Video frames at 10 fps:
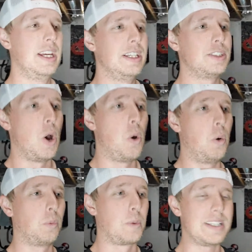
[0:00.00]

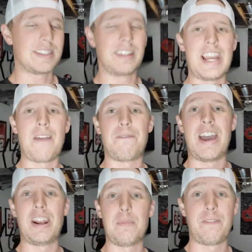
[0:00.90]
So recently I
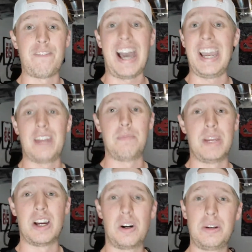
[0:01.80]
fed him a fathead
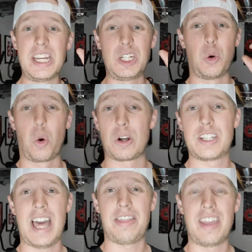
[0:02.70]
minnow. He
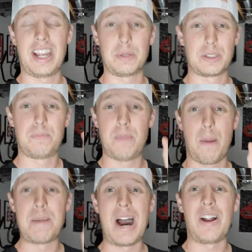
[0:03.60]
gorged that thing. It was
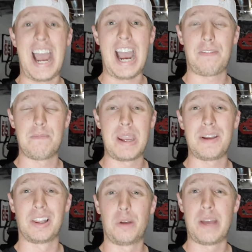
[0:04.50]
about half,
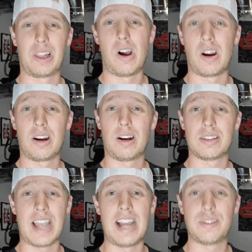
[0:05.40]
maybe a little bit longer
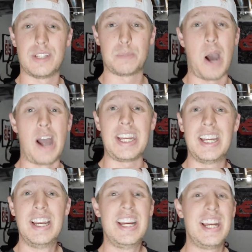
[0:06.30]
size of his
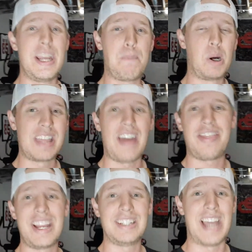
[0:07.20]
body. He put that
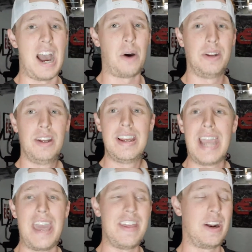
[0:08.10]
thing down,
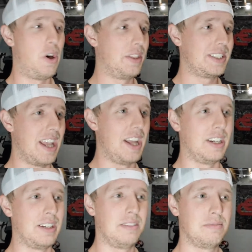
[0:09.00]
and then all of a
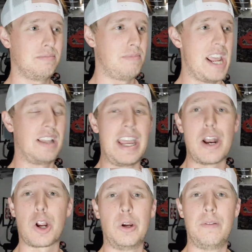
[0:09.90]
sudden, day
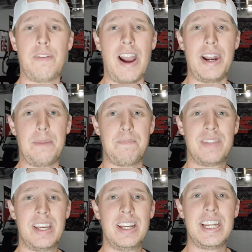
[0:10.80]
later, couldn't find him.
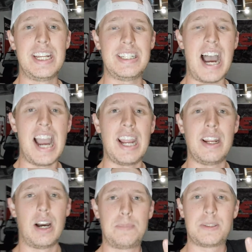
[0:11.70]
He
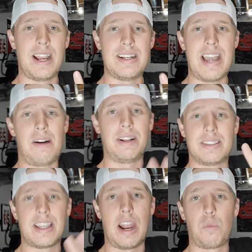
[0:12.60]
died upside down
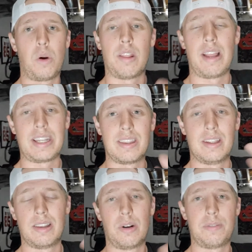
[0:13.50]
inside of one of like
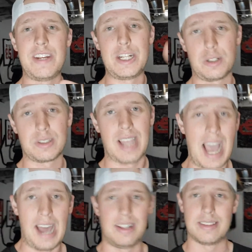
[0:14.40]
the little features I
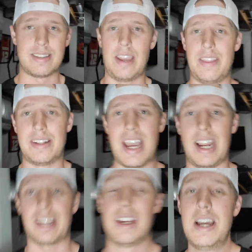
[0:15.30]
had inside the
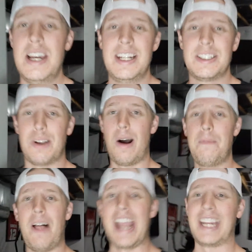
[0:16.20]
tank. So
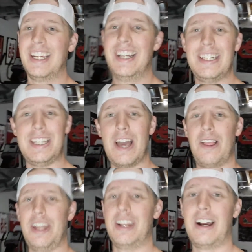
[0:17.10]
I'm like
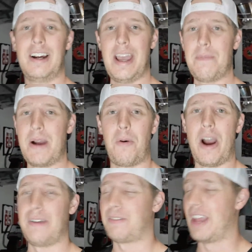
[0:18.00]
yelling at my
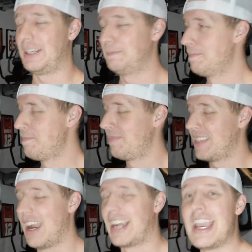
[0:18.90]
wife, like,
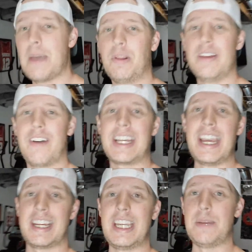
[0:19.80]
I can't believe I
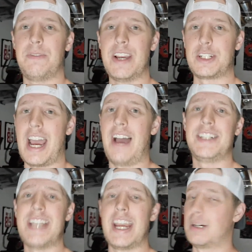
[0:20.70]
can't keep fish. I have
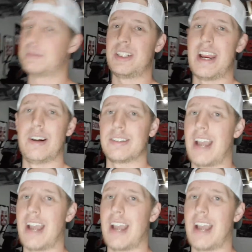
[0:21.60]
a tank upstairs.